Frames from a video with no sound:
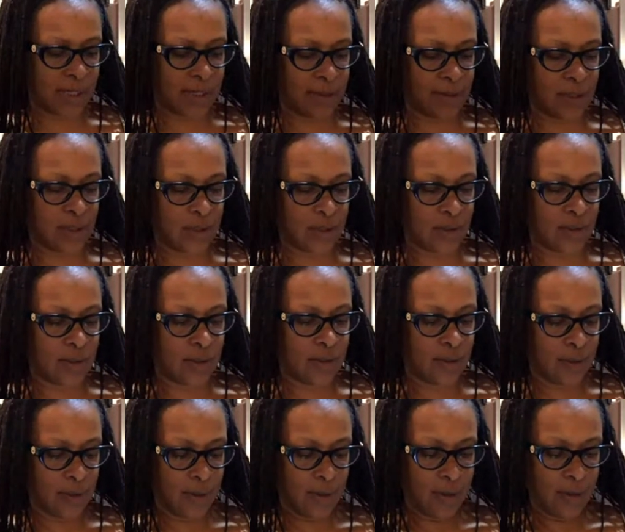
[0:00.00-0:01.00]
out, y'all,
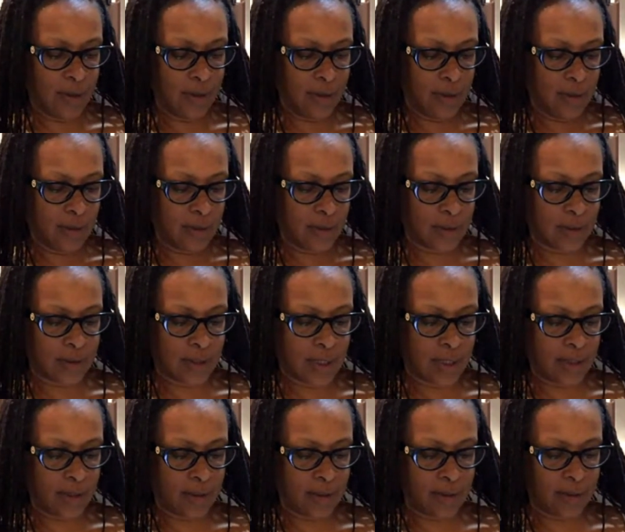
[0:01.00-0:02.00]
because
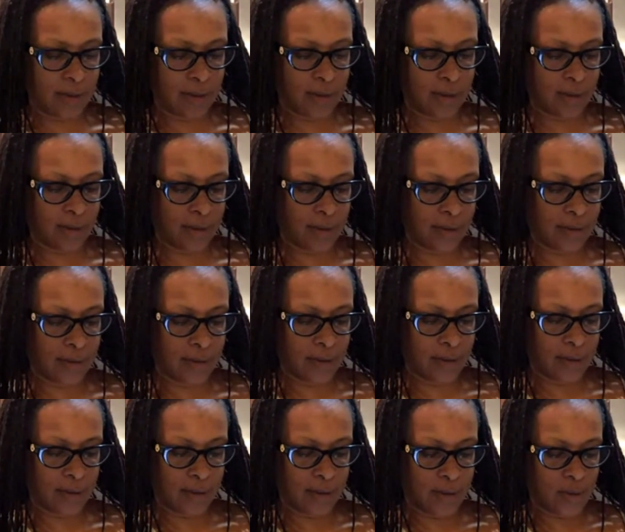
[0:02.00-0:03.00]
I
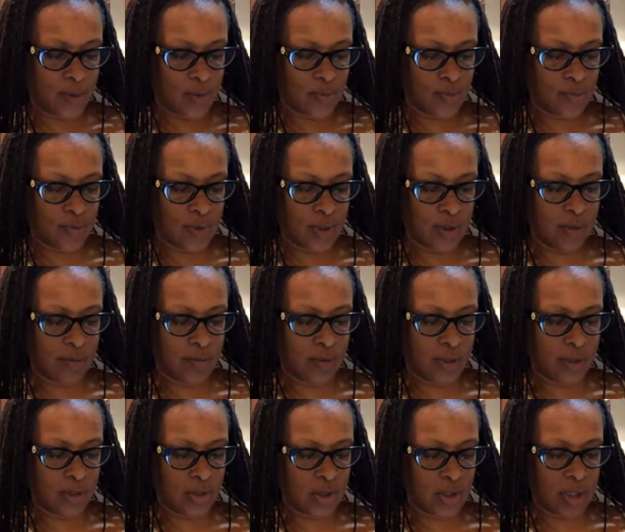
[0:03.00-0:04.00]
really want
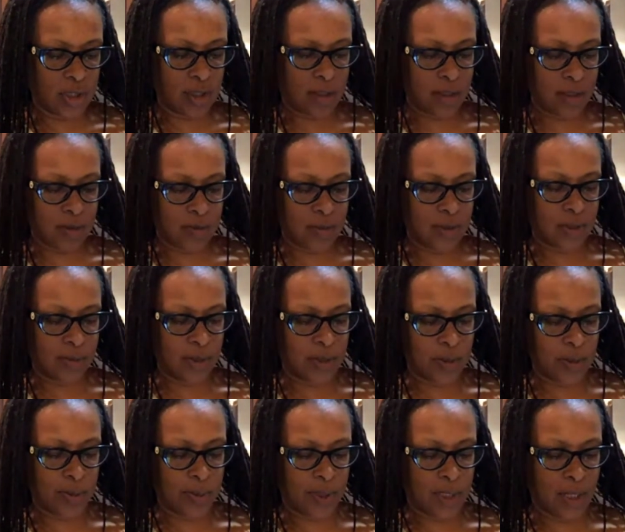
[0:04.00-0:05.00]
to share this with some other
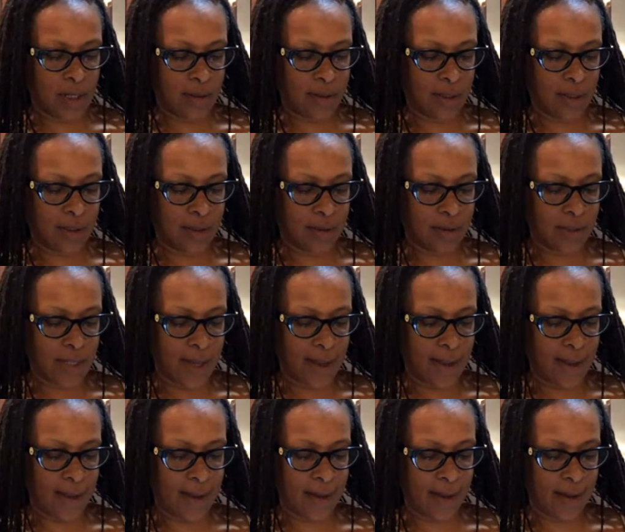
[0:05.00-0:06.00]
people. There it is! Yay!
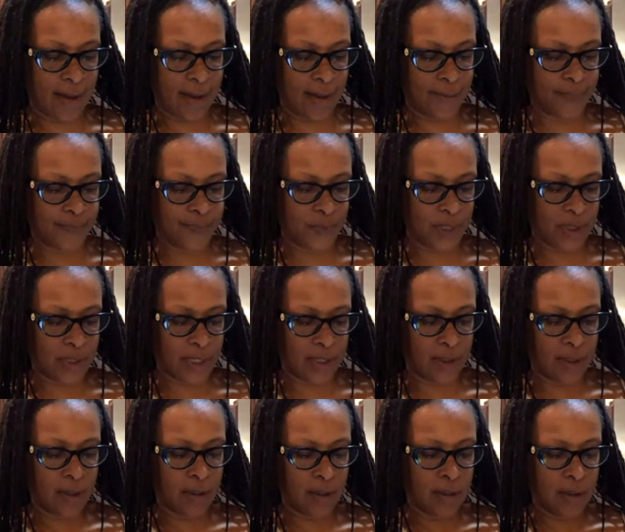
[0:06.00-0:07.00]
Okay.
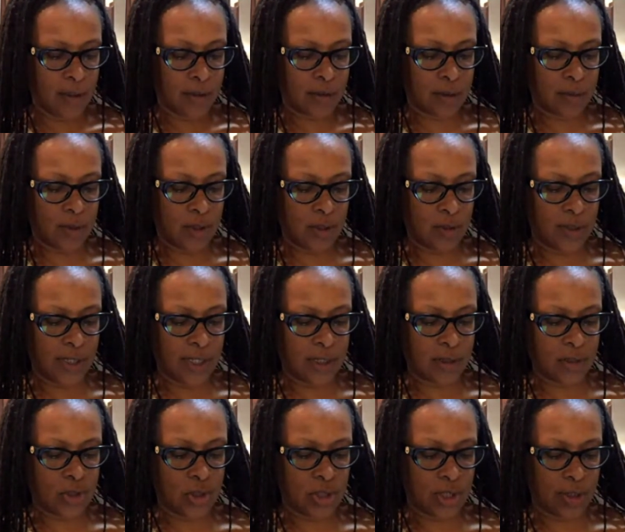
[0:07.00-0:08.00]
So I'm going to go ahead
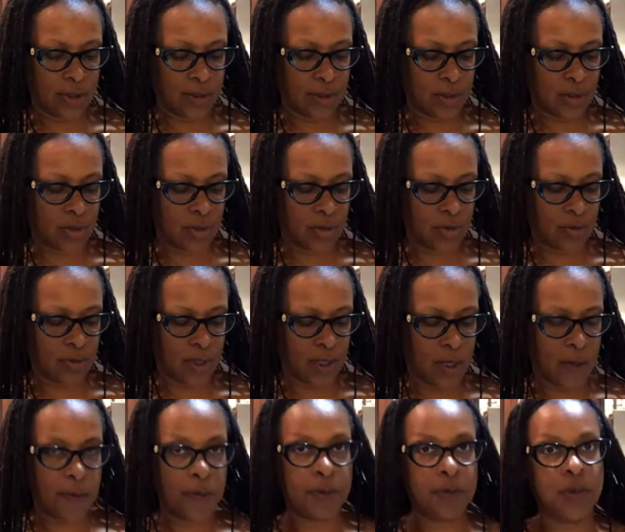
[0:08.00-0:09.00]
and share this to a
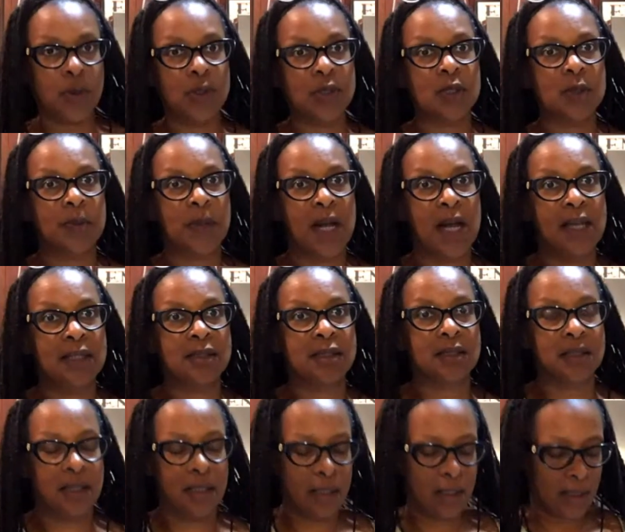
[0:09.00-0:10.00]
couple more spots.
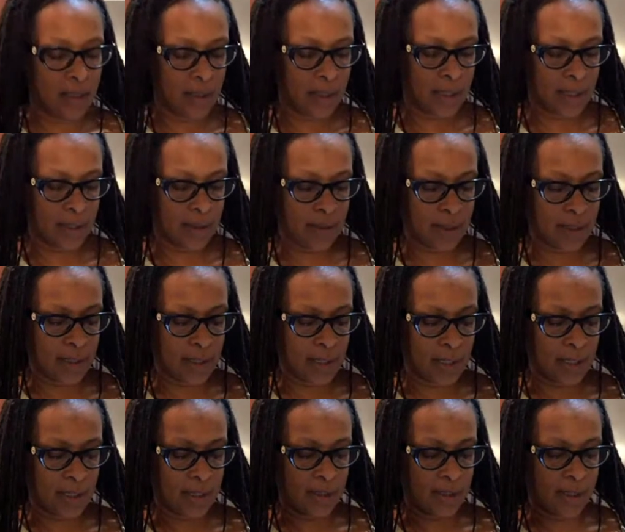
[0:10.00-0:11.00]
And
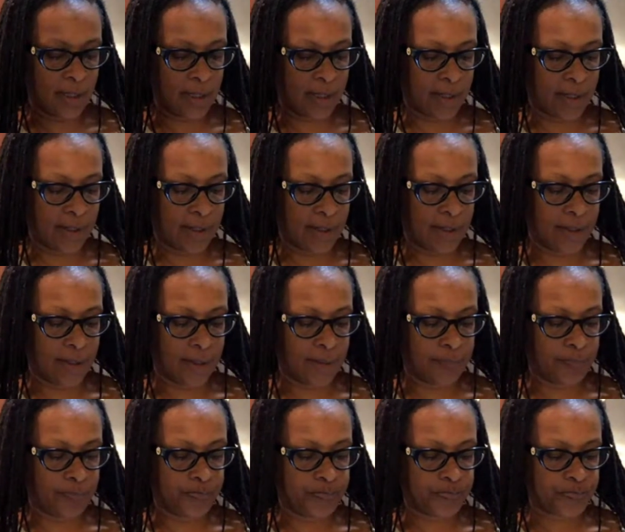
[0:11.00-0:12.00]
then
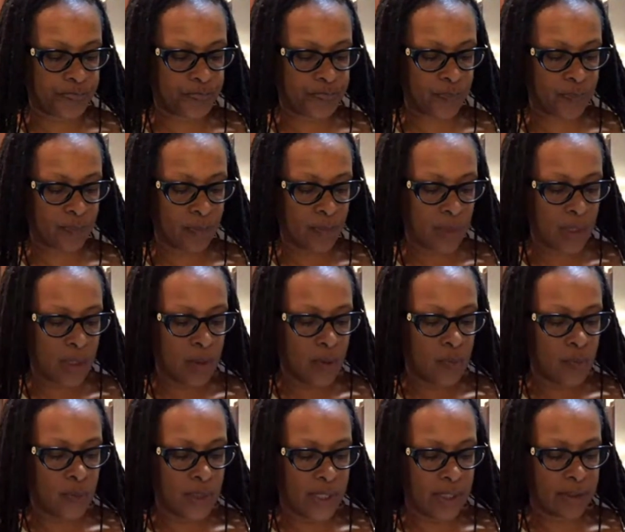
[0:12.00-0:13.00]
um,
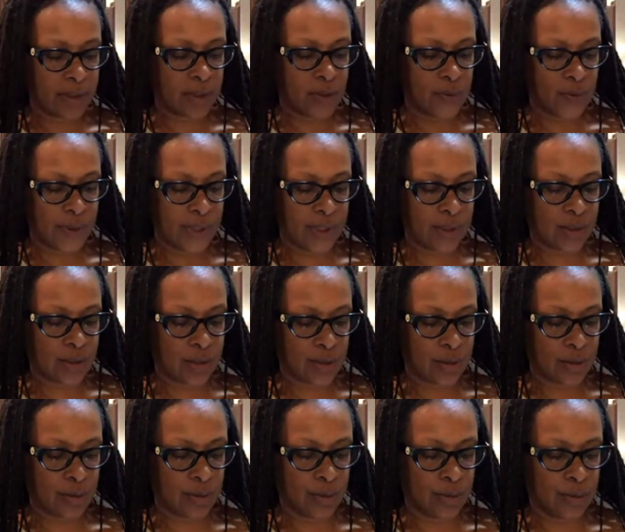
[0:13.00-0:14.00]
we are going
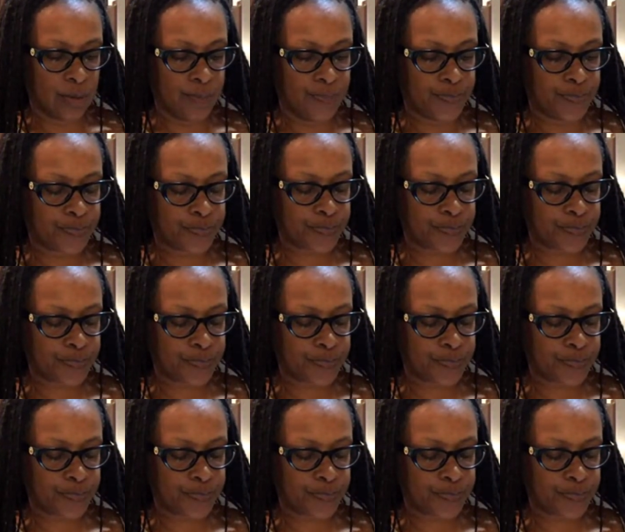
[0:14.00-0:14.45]
to